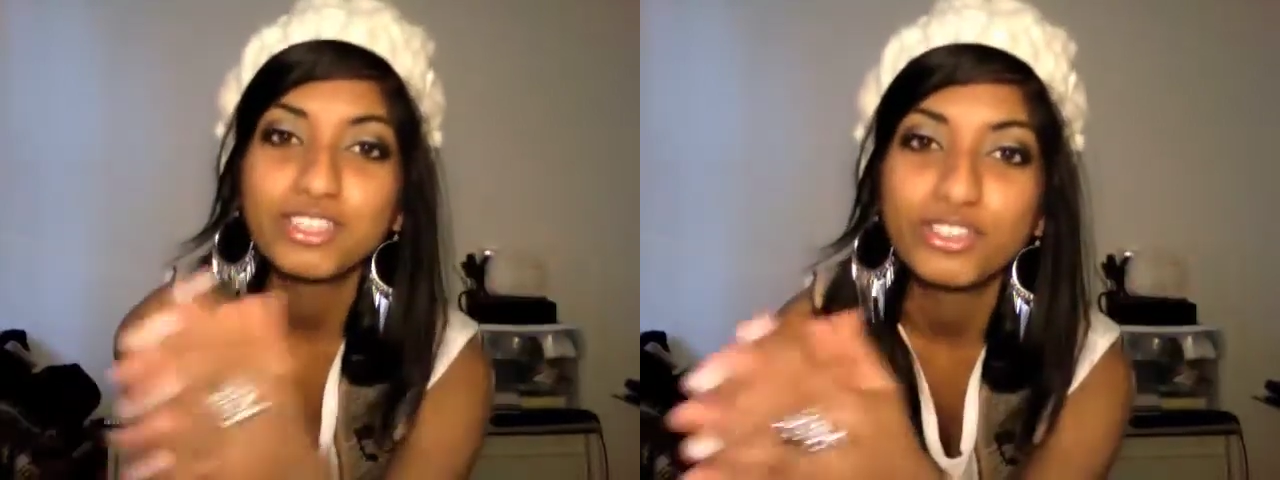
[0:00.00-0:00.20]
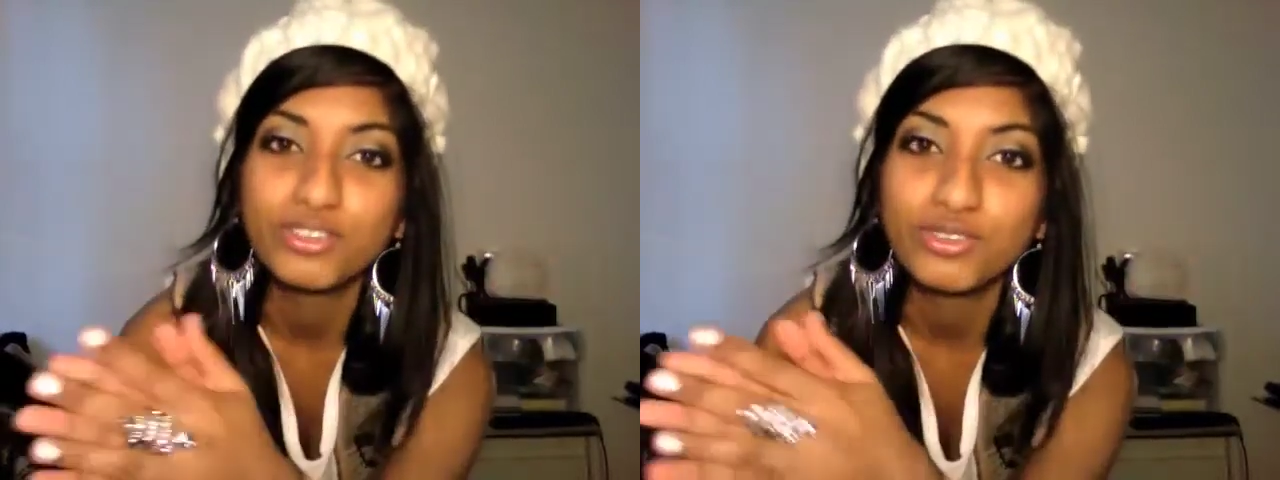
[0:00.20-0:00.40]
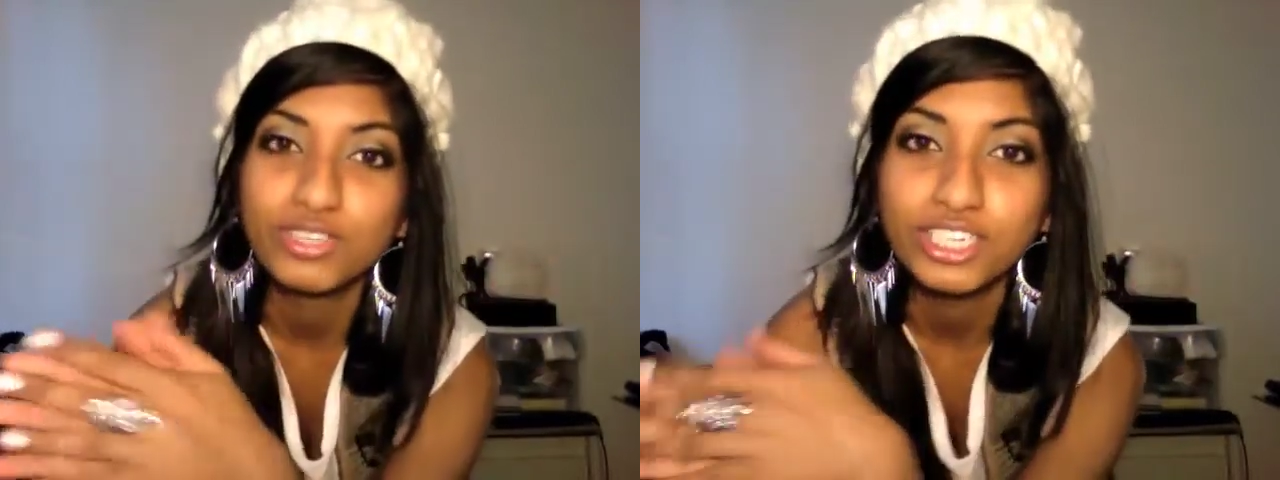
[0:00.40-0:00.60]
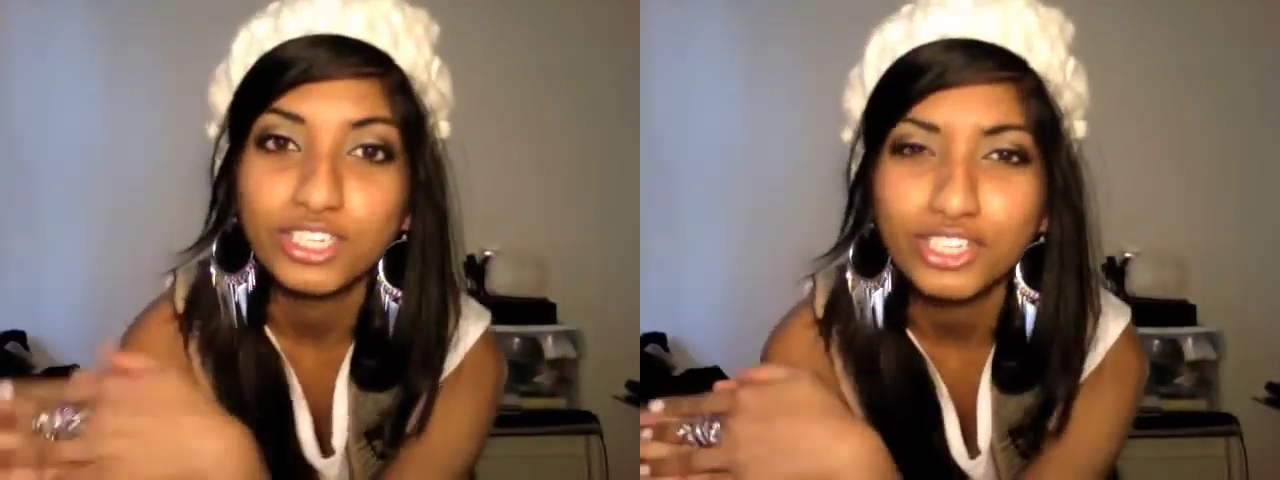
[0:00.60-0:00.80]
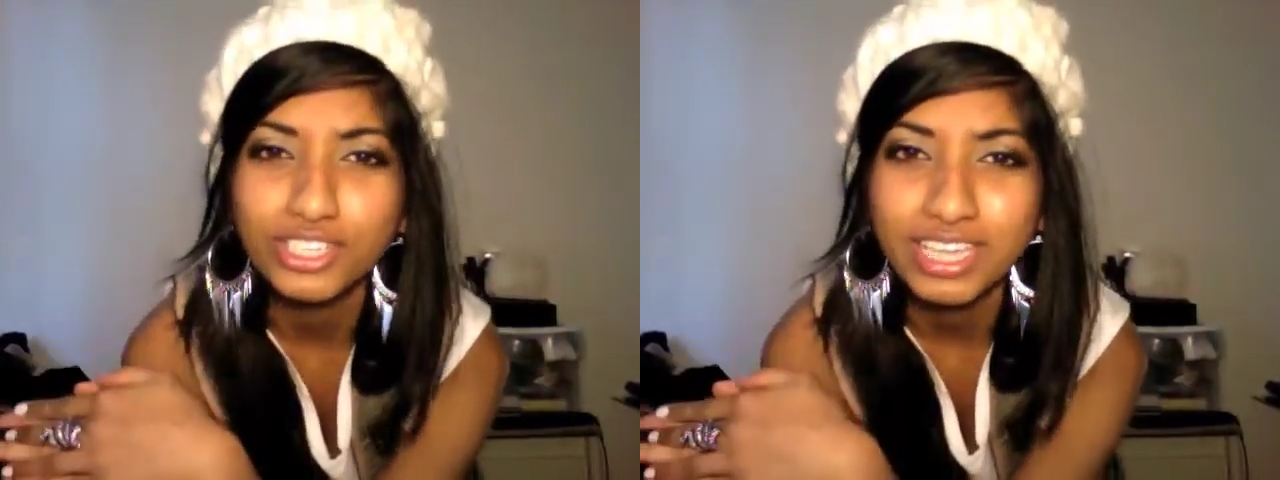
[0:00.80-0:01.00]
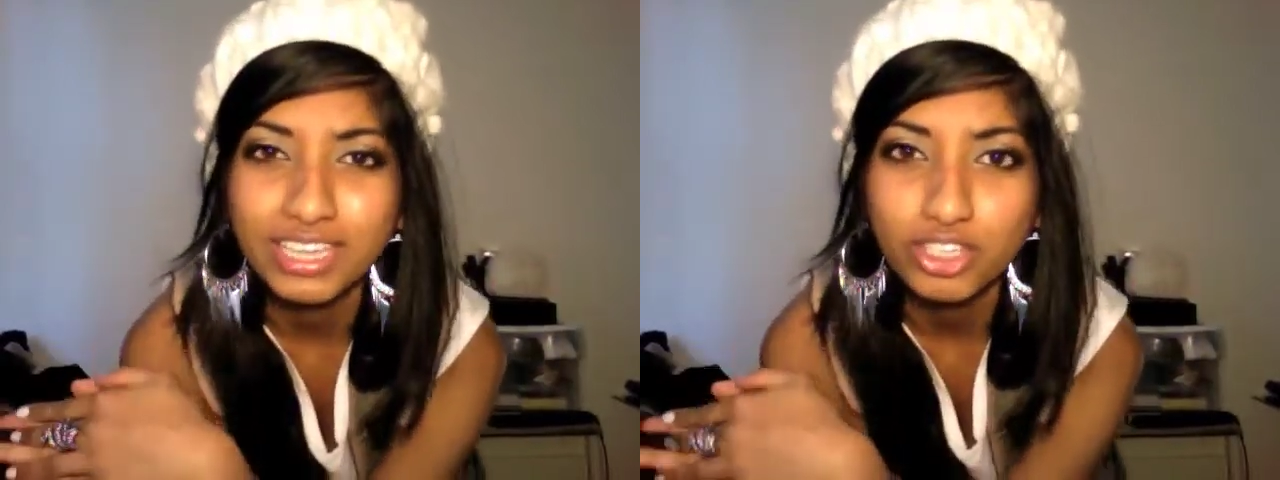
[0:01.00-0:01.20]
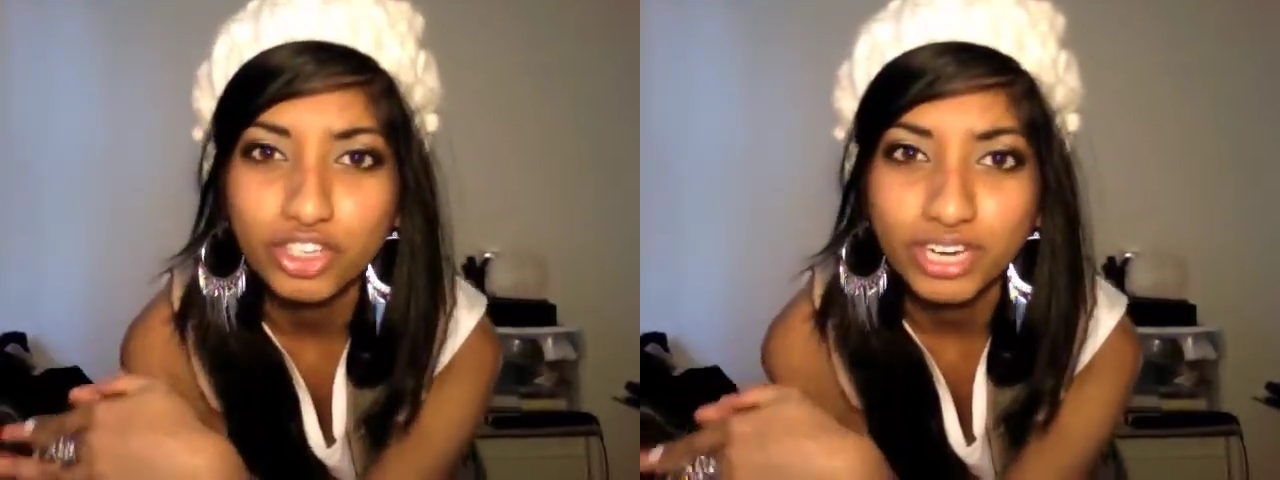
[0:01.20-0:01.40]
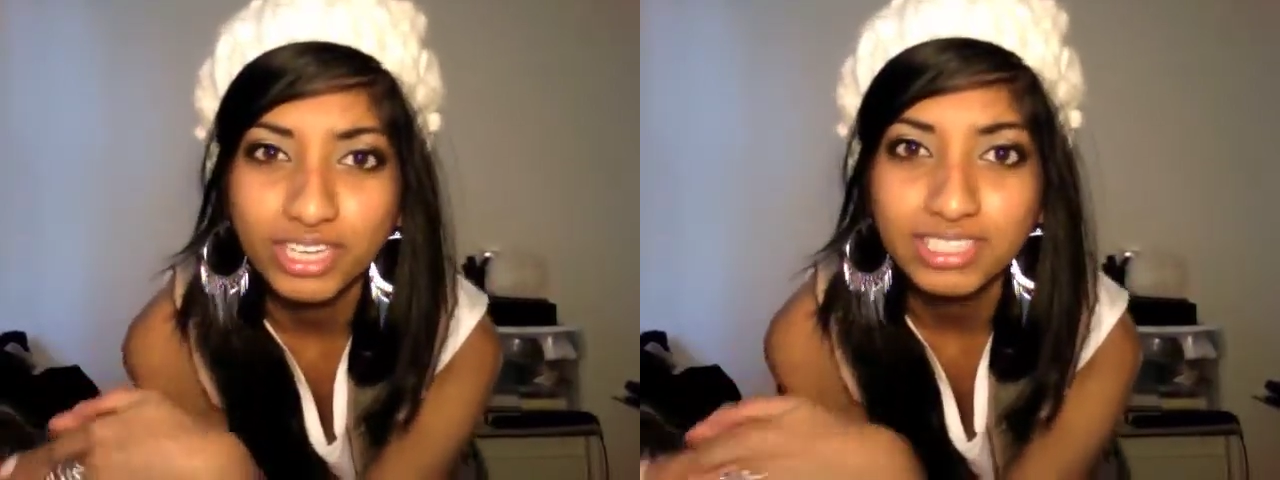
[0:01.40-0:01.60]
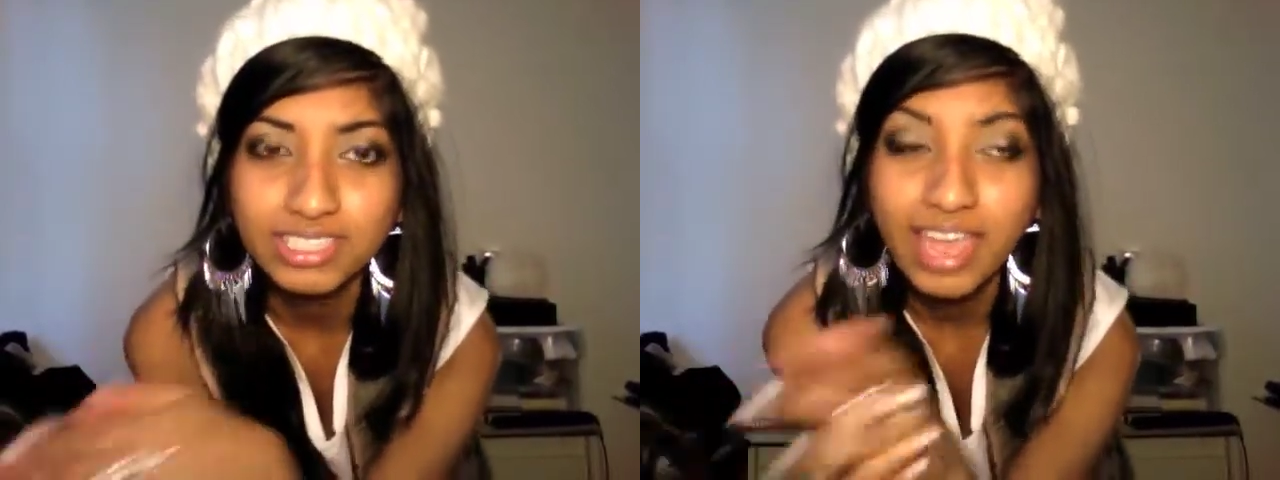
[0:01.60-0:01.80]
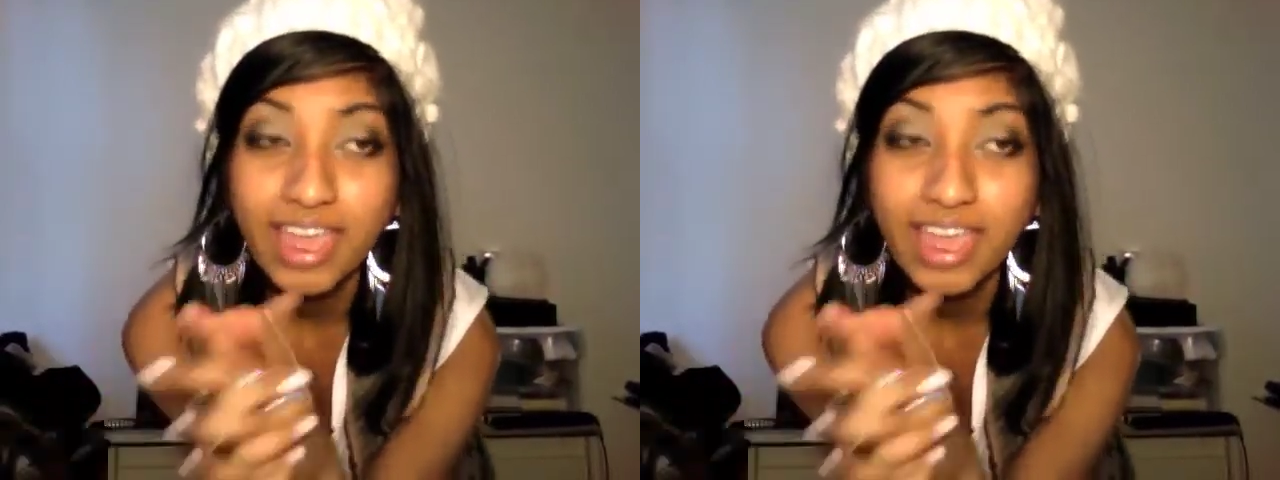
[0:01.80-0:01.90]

to t-shirts and strings.